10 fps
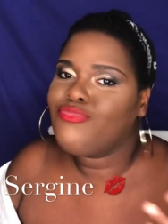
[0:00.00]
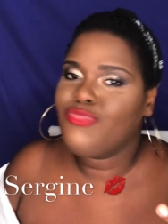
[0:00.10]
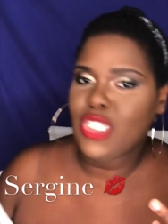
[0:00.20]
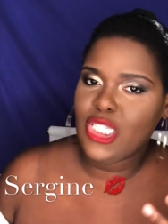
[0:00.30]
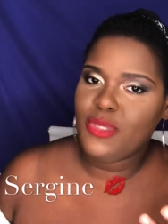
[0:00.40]

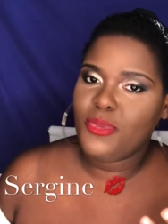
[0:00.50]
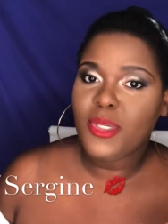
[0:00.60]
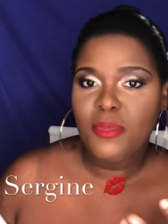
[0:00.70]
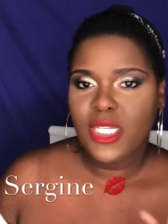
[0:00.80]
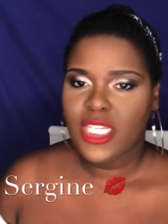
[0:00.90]
That's pretty
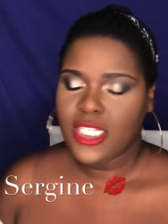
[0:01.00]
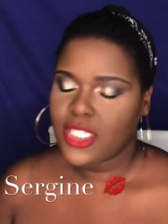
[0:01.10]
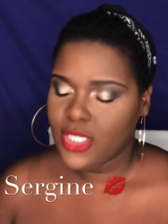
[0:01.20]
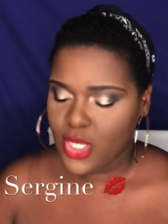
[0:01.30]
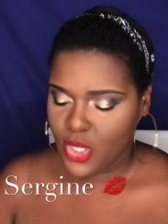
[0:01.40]
much it.
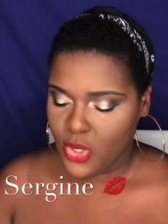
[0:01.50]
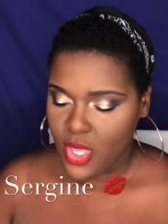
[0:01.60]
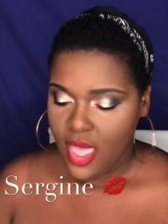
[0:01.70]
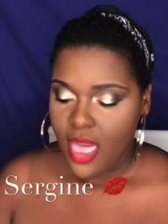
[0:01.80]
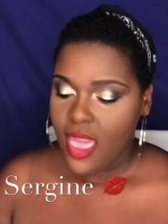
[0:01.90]
So,
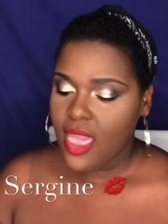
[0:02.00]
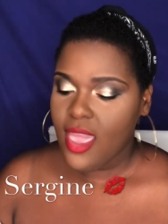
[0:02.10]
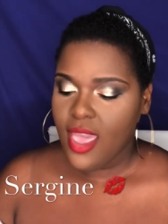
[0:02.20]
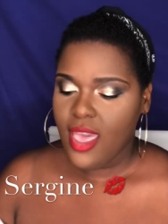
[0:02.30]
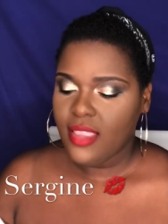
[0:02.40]

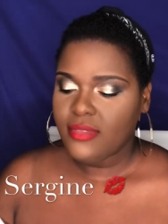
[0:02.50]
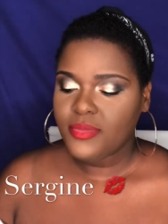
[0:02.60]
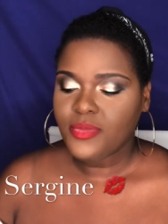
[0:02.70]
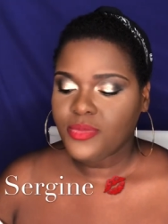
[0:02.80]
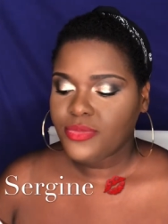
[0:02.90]
and
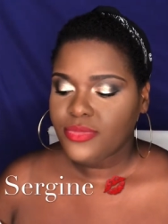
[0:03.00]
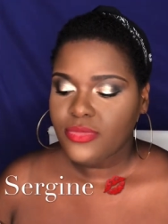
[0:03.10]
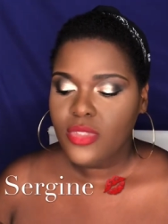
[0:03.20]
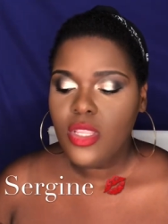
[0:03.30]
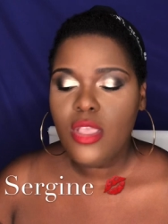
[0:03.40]

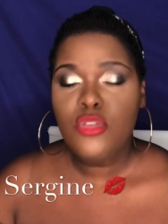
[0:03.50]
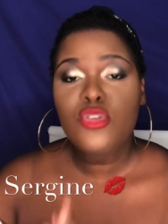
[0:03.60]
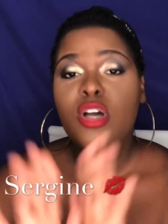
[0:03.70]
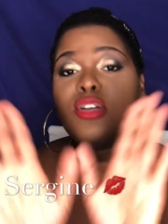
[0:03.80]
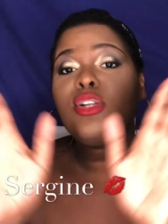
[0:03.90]
to
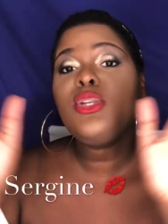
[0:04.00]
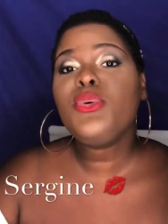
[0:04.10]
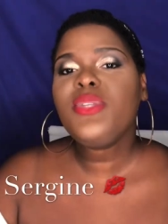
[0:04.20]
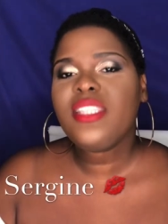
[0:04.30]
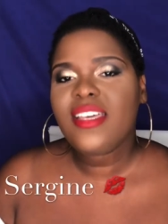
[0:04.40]

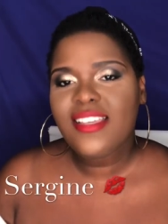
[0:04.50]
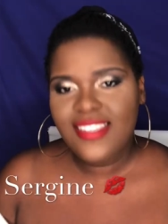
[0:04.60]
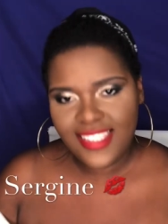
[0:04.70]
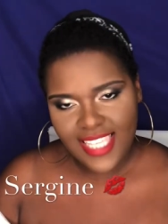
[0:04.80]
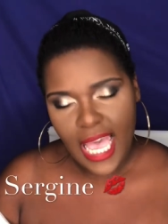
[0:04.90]
conclude
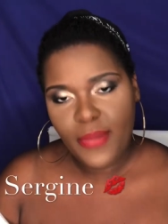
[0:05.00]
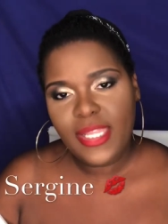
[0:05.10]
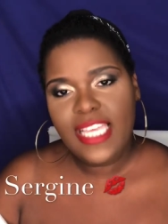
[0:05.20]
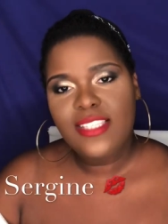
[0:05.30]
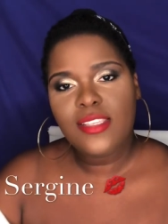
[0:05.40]
this, I would
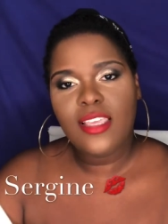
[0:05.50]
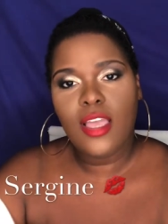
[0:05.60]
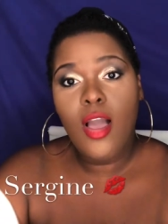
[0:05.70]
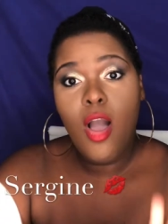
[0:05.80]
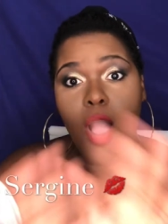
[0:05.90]
like to
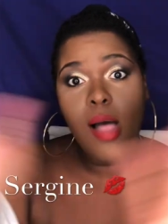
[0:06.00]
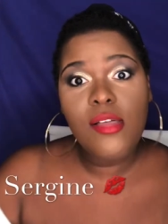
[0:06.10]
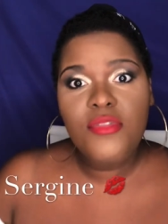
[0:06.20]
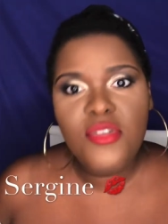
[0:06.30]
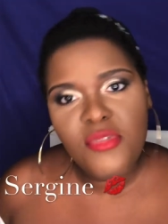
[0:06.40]
thank all
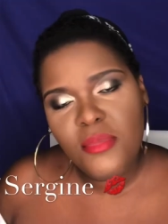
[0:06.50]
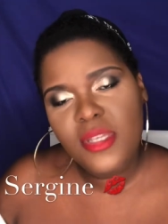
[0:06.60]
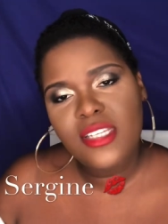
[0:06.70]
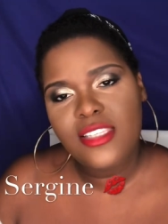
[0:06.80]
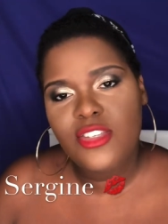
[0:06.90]
of you for
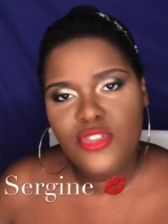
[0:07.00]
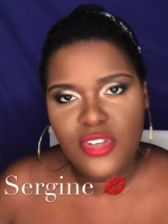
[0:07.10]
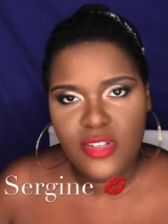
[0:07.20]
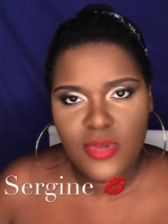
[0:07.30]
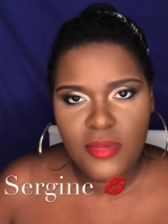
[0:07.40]
being on this
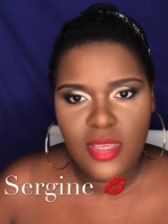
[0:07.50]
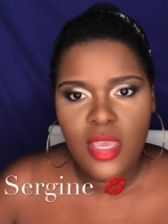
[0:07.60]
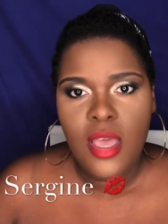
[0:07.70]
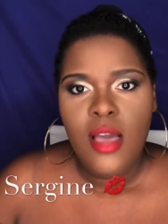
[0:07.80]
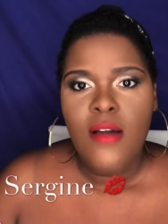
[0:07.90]
journey with me
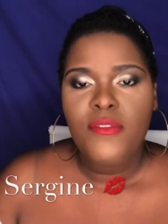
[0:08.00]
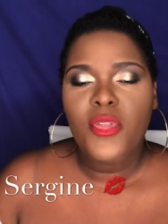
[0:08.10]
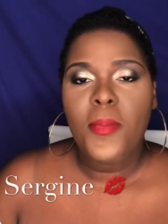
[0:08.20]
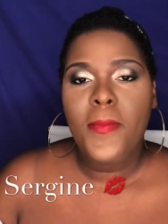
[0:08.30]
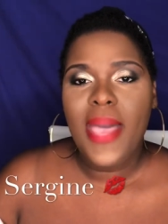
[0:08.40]

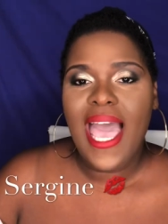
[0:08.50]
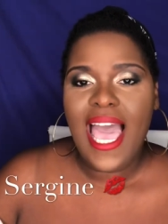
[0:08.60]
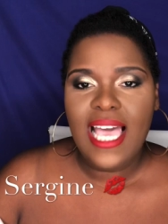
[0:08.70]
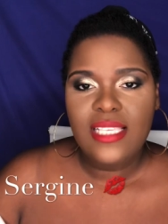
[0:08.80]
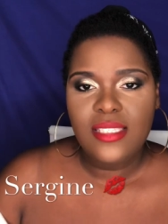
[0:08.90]
the
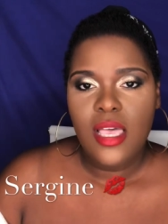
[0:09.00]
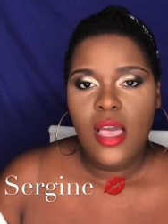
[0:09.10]
past